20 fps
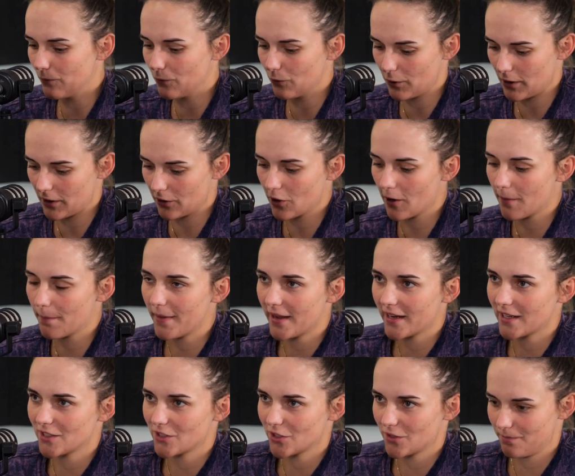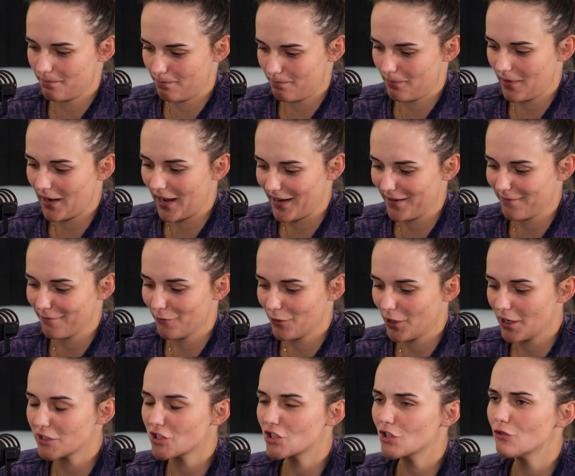well, I got back into playing,
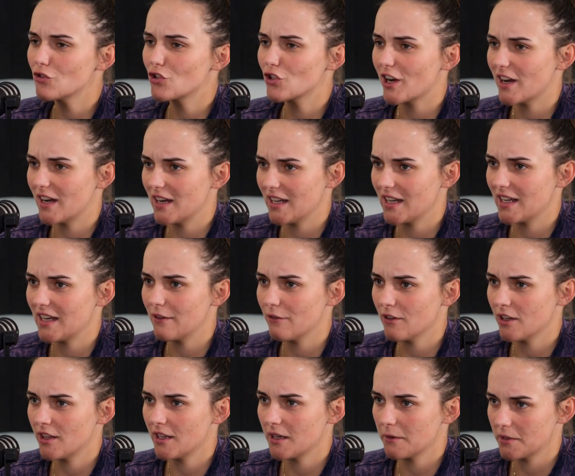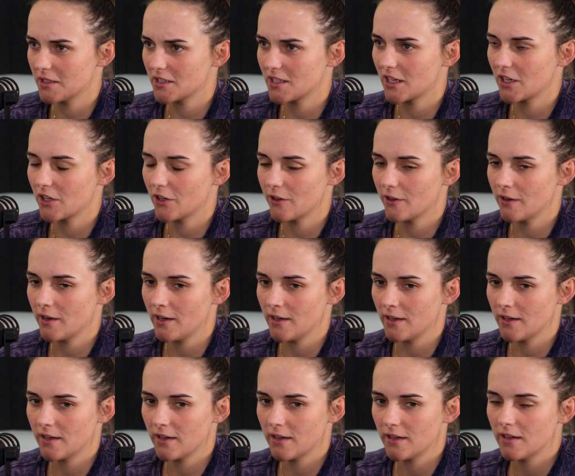well, I was still training and everything once I could,
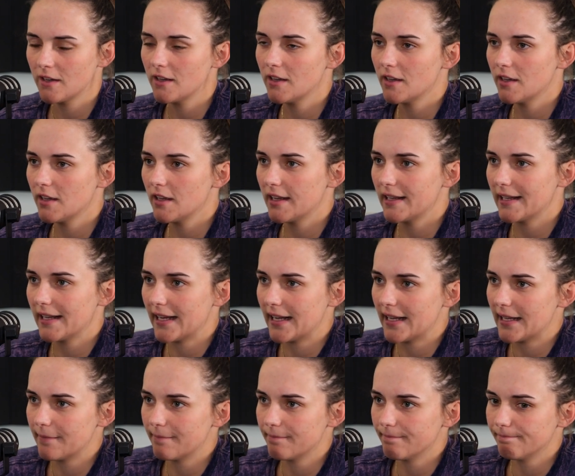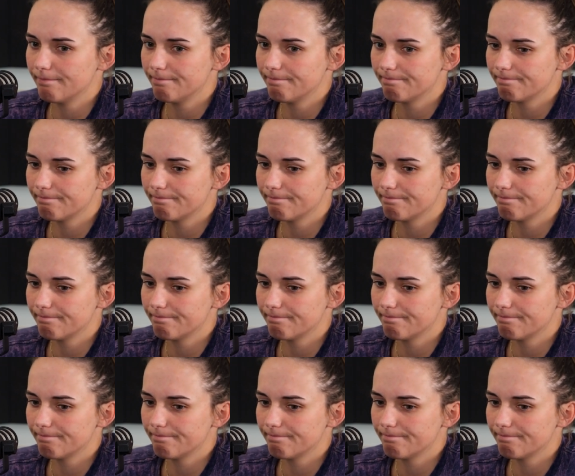and then